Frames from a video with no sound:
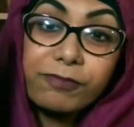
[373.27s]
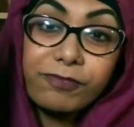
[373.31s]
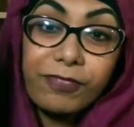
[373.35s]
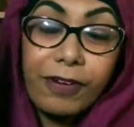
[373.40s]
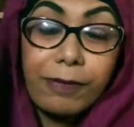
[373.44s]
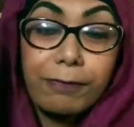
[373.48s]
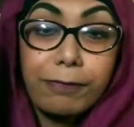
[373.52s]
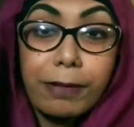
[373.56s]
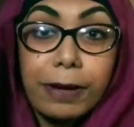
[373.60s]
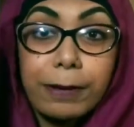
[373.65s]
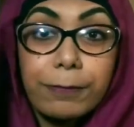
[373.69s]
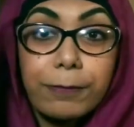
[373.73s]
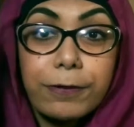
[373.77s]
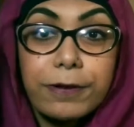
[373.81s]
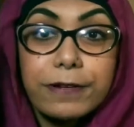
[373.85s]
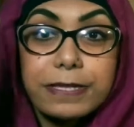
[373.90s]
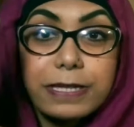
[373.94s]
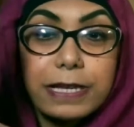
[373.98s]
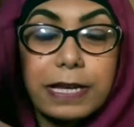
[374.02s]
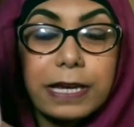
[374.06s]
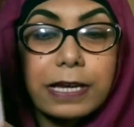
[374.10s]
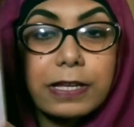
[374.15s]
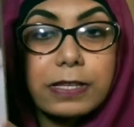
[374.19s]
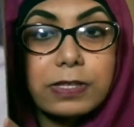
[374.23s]
vampire
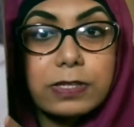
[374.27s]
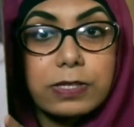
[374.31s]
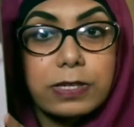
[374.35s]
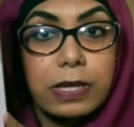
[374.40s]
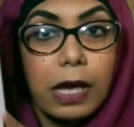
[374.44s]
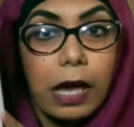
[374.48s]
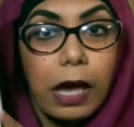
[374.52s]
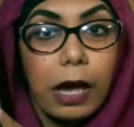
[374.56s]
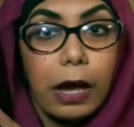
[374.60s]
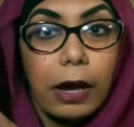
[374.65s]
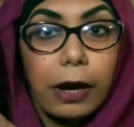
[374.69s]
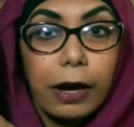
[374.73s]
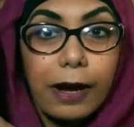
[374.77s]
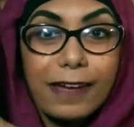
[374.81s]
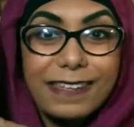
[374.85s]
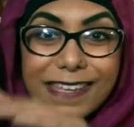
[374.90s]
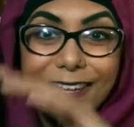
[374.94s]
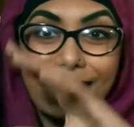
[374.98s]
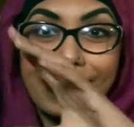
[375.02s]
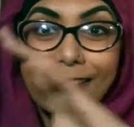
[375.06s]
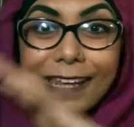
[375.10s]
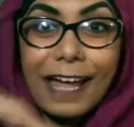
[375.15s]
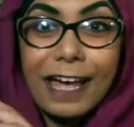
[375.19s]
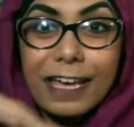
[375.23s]
books, it's because
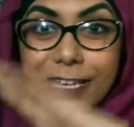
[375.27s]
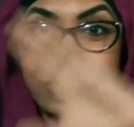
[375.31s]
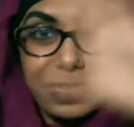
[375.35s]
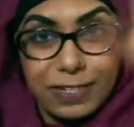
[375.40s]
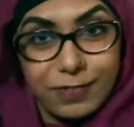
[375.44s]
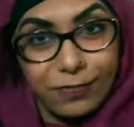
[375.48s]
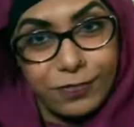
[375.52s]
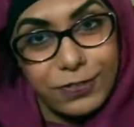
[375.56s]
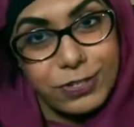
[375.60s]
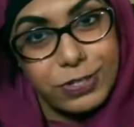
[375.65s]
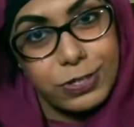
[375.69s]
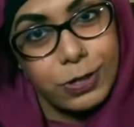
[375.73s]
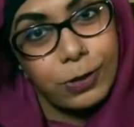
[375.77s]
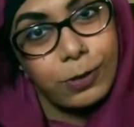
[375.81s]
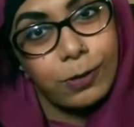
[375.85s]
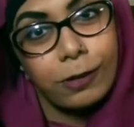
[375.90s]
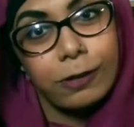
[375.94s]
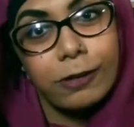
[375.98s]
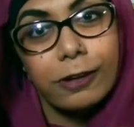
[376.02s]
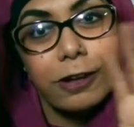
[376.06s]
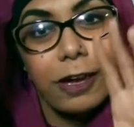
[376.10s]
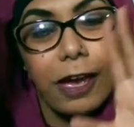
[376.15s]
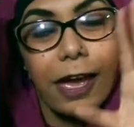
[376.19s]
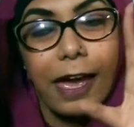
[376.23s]
it lasts for so
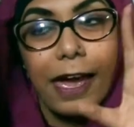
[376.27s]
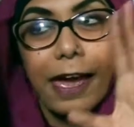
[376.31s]
long,